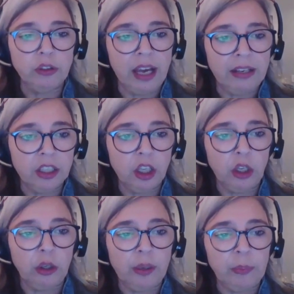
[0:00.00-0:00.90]
your data
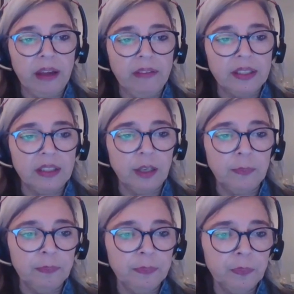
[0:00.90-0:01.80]
security and privacy.
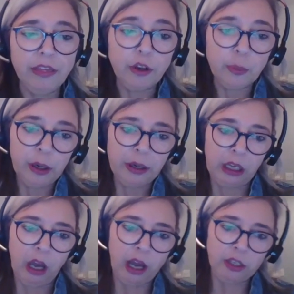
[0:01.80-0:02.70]
Third-party
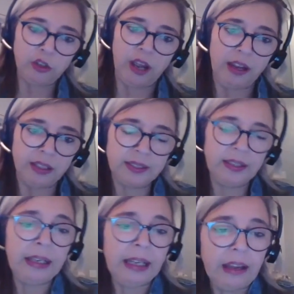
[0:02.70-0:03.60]
contracts,
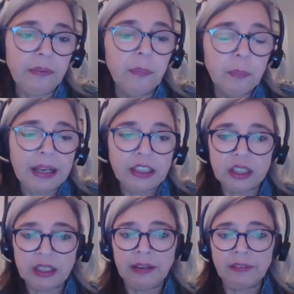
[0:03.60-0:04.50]
and again, Mike
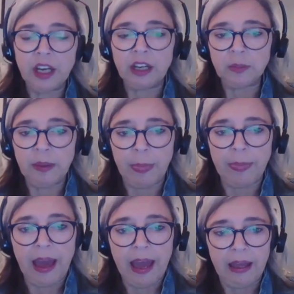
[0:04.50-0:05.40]
just kind of talked about
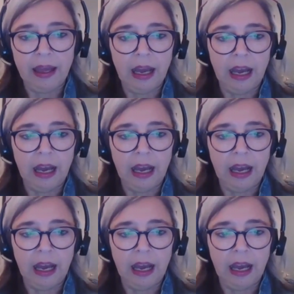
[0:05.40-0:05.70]
that.